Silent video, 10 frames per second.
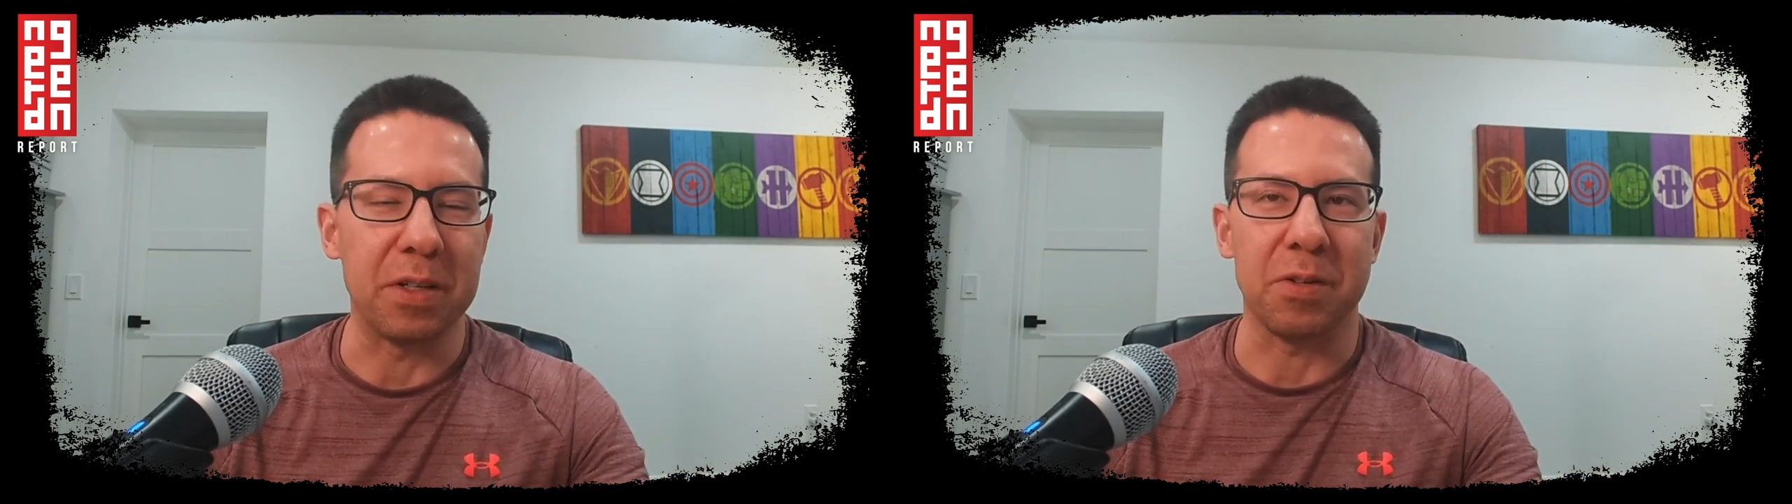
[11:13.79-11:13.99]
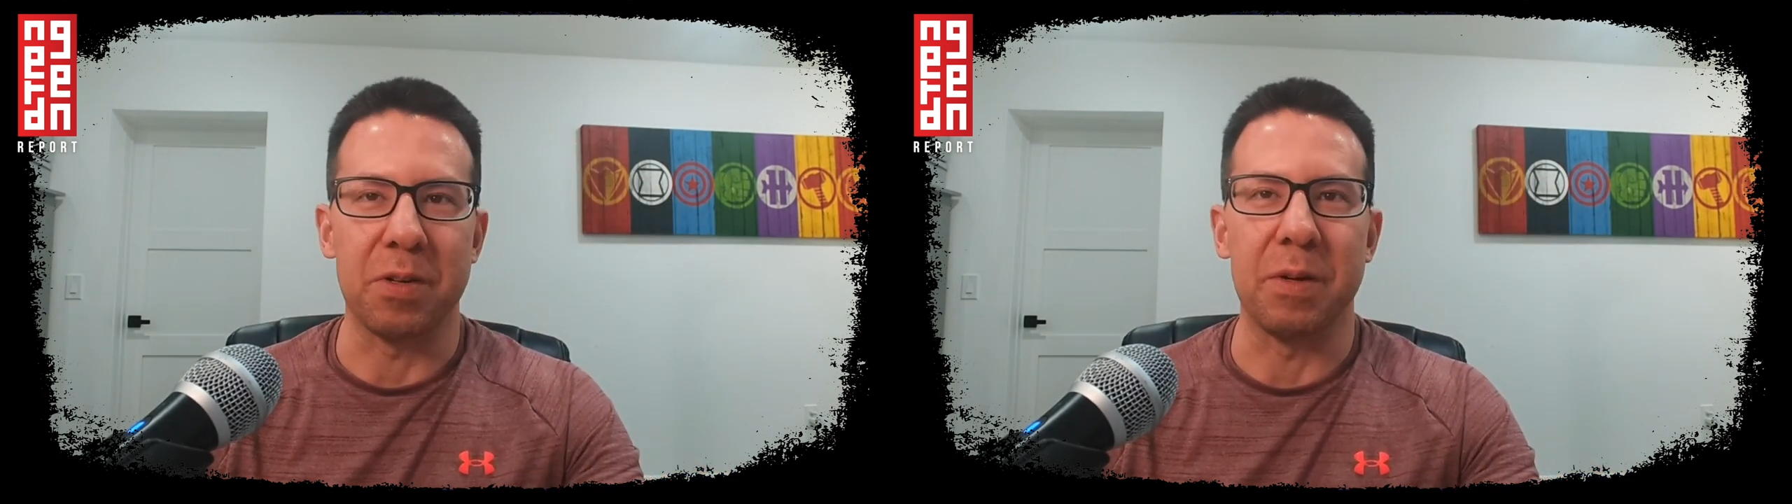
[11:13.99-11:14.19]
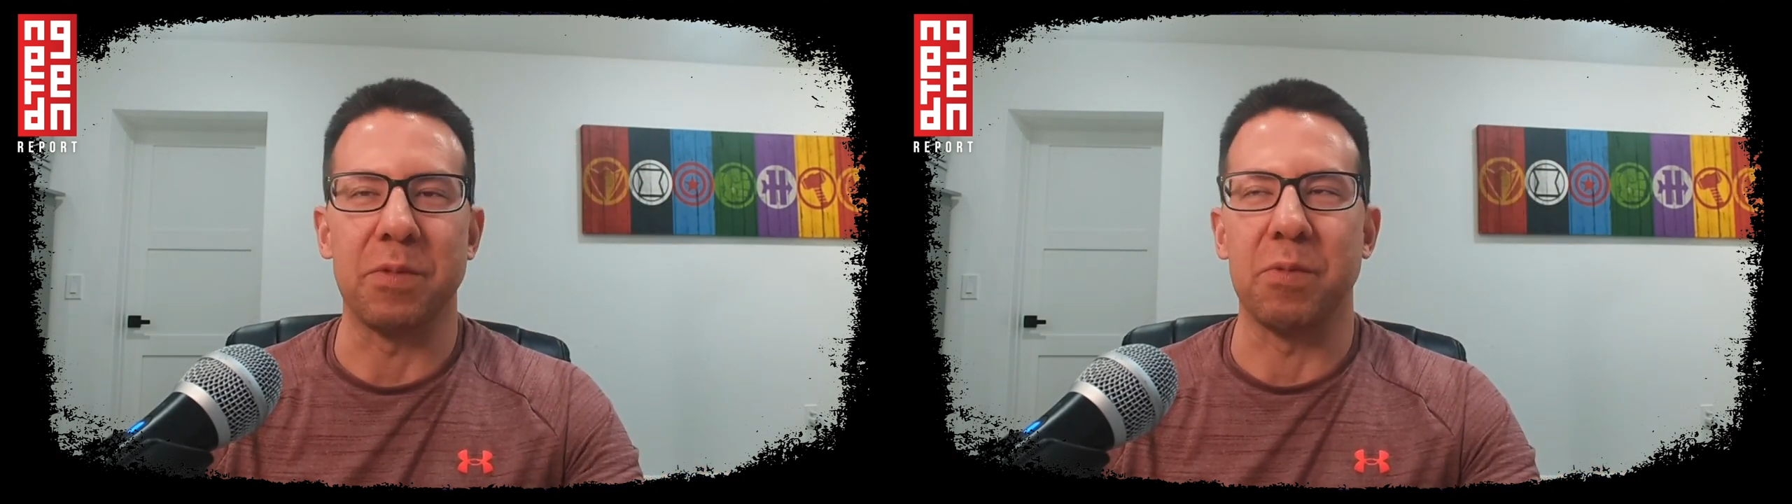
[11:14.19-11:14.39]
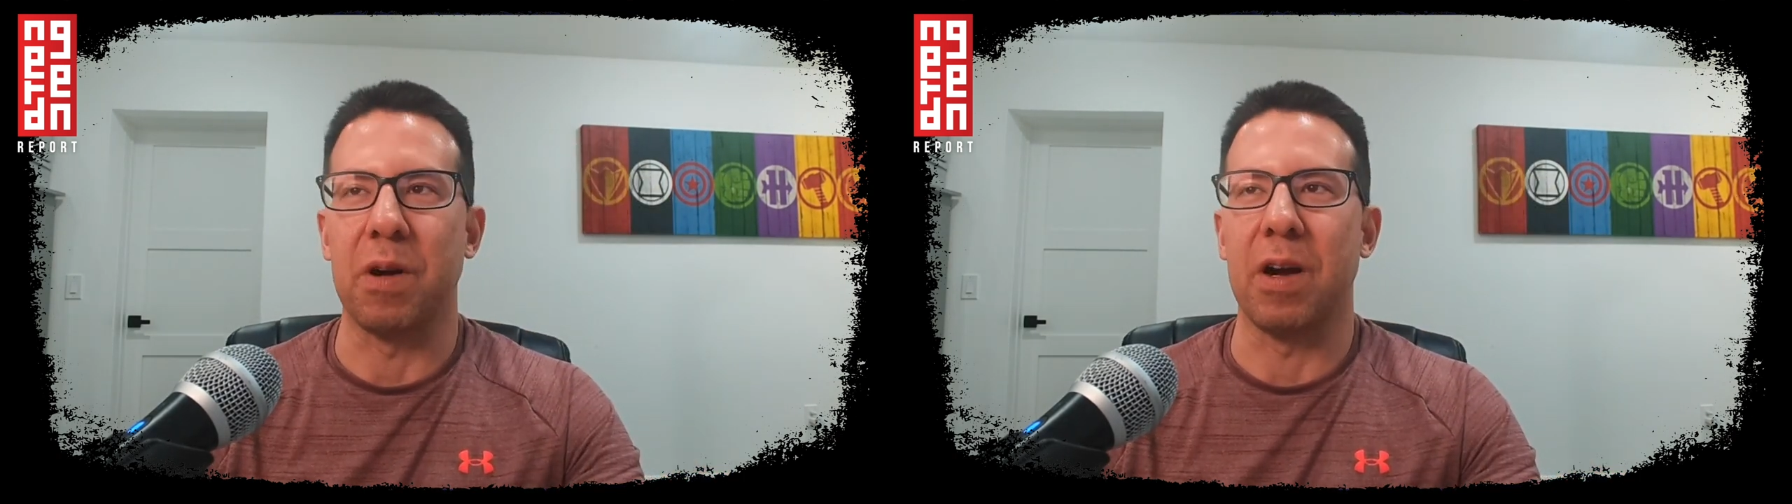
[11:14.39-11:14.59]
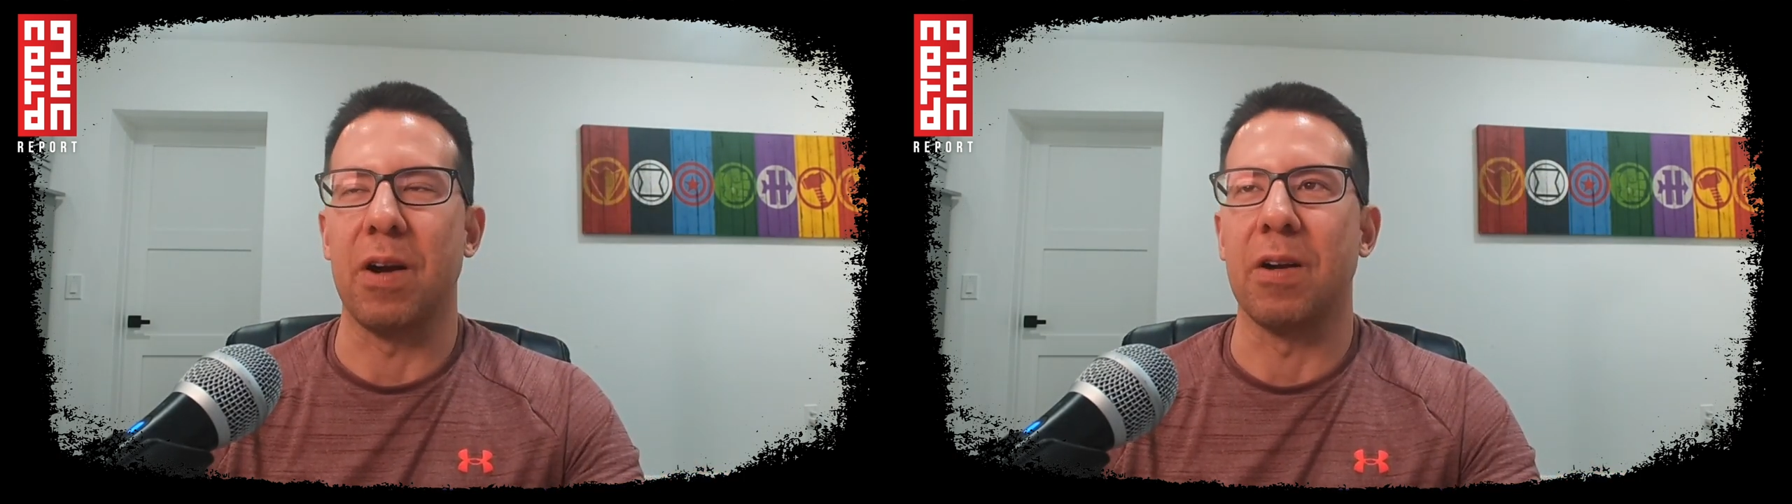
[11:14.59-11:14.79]
script
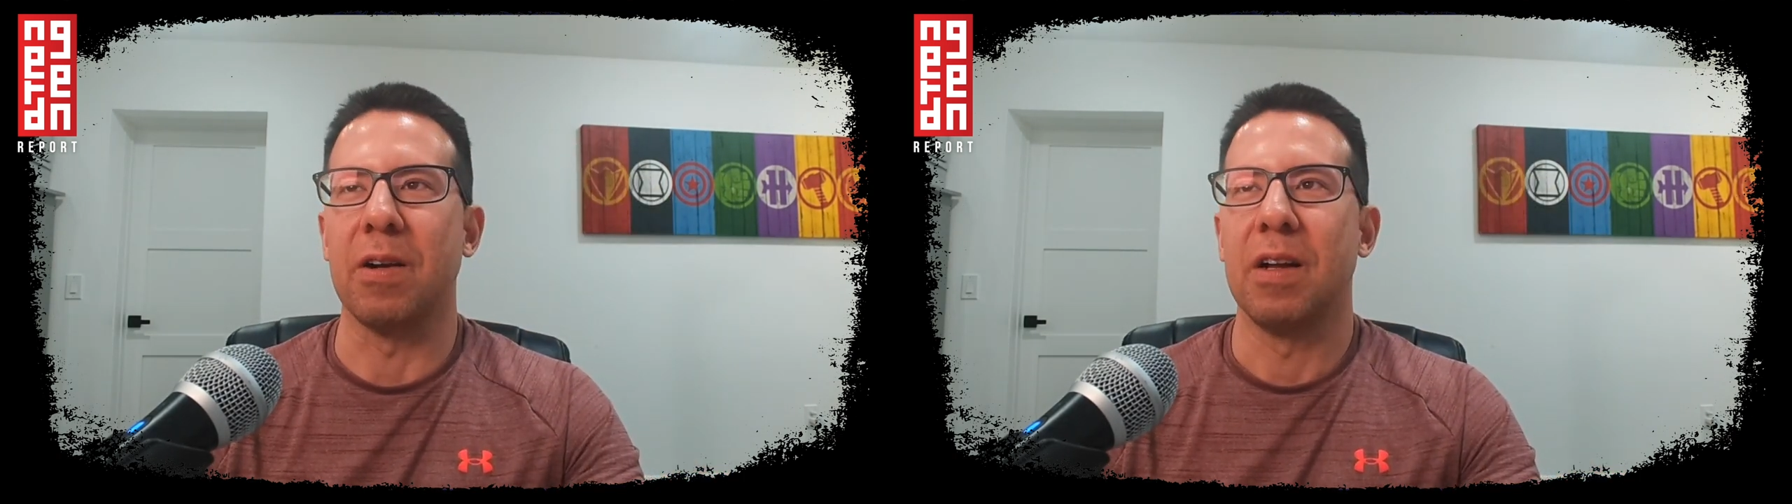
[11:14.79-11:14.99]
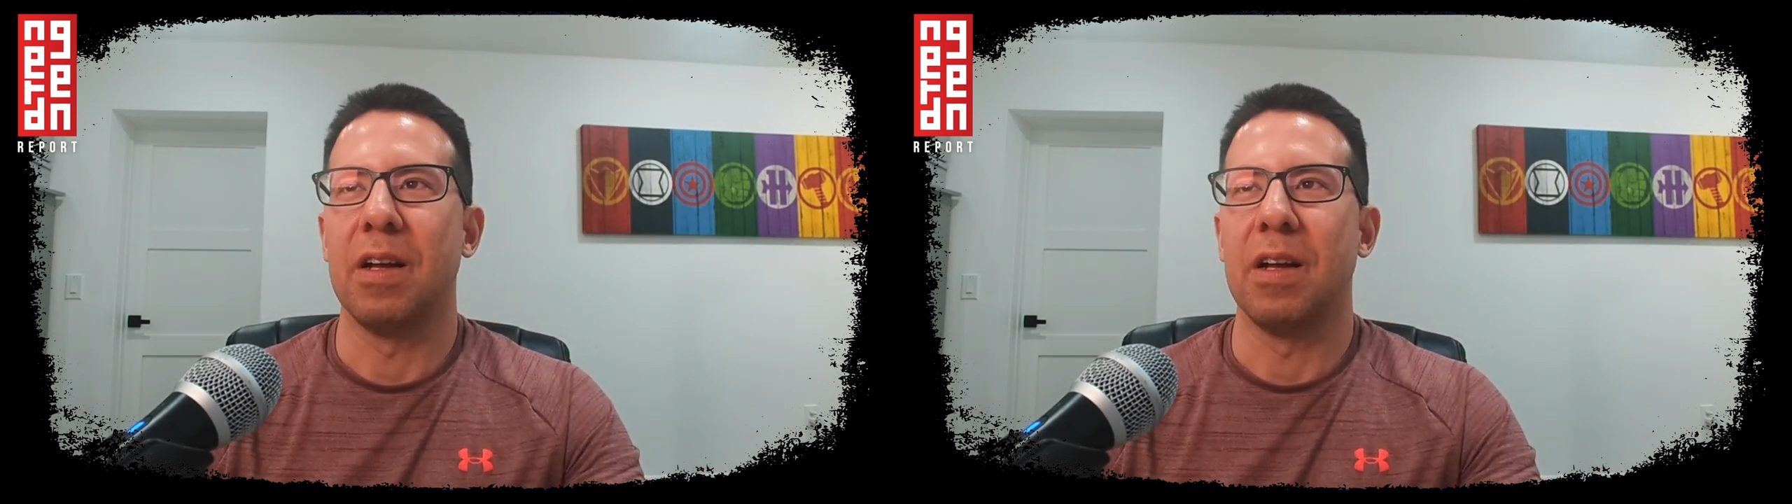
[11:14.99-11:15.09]
where